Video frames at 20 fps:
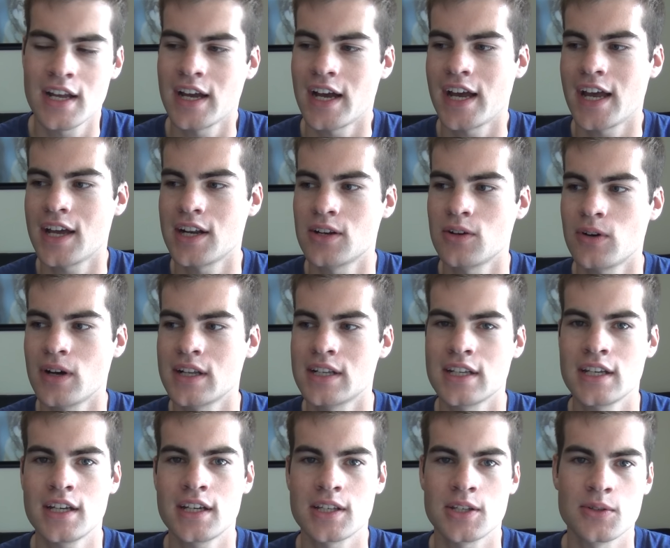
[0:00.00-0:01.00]
I had no
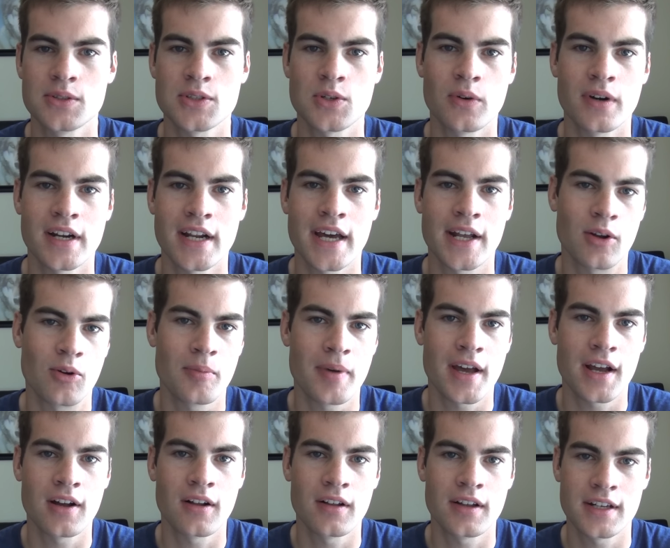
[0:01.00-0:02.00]
idea he was going on
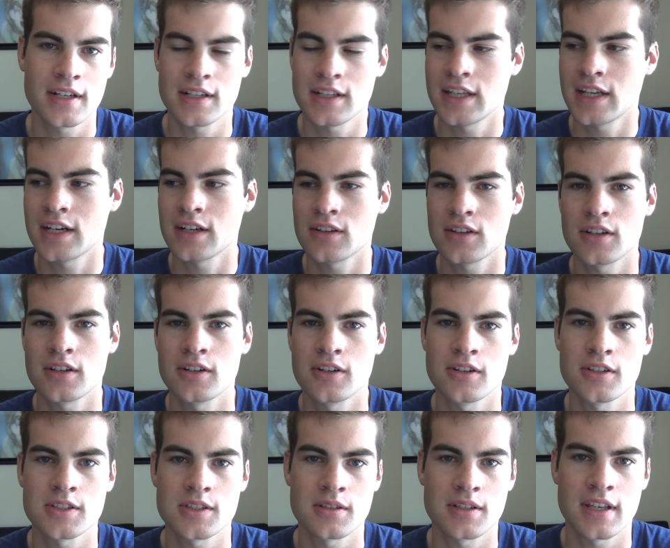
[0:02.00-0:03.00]
Omegle and getting little
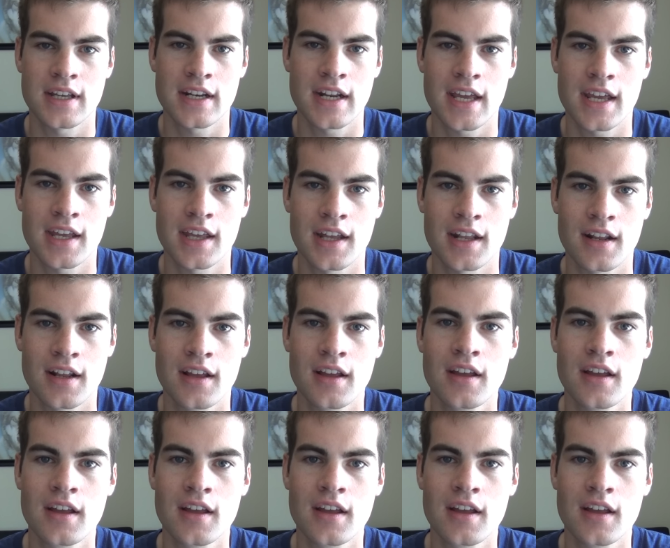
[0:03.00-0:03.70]
girls to get naked.